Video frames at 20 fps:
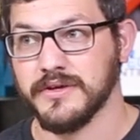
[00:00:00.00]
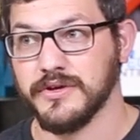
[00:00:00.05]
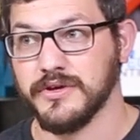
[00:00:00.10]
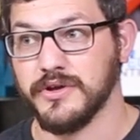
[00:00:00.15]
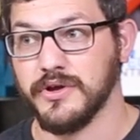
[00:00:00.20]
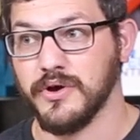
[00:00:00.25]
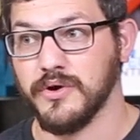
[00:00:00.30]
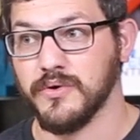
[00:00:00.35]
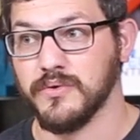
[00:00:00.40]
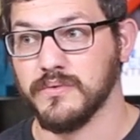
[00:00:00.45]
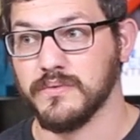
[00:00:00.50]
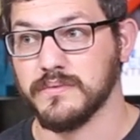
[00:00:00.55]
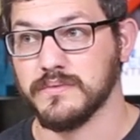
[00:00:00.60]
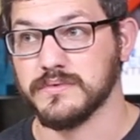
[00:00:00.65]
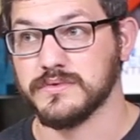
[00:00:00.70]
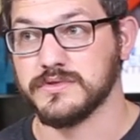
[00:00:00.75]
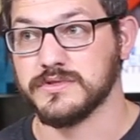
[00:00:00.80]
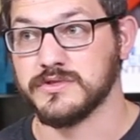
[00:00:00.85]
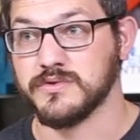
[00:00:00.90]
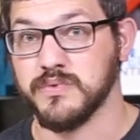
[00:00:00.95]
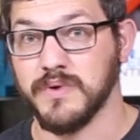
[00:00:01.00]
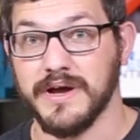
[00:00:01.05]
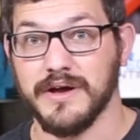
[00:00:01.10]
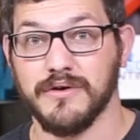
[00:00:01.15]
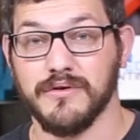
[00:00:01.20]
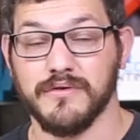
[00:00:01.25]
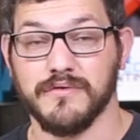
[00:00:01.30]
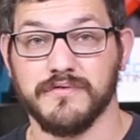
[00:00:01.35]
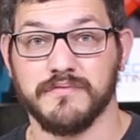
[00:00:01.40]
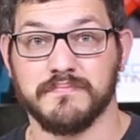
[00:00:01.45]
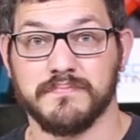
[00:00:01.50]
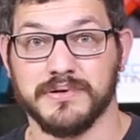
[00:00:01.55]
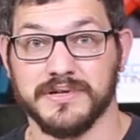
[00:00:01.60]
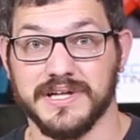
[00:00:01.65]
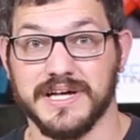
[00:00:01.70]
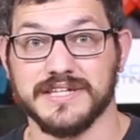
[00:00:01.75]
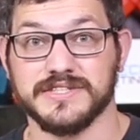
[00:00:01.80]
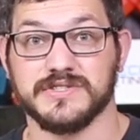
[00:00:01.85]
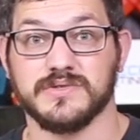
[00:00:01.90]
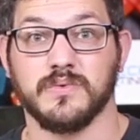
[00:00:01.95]
you know, 12
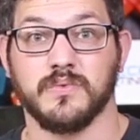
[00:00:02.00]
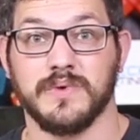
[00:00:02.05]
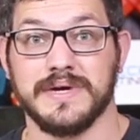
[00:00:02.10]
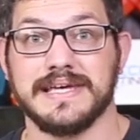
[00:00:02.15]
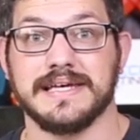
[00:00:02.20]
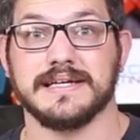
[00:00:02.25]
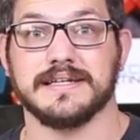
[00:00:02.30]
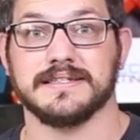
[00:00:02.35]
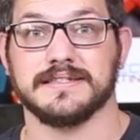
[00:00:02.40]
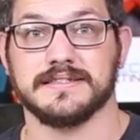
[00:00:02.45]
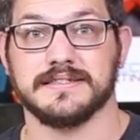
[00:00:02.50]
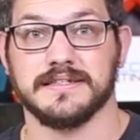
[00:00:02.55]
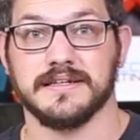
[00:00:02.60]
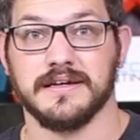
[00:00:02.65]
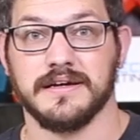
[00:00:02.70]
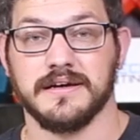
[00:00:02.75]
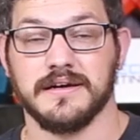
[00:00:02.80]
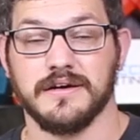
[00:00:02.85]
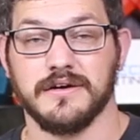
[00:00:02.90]
plus weeks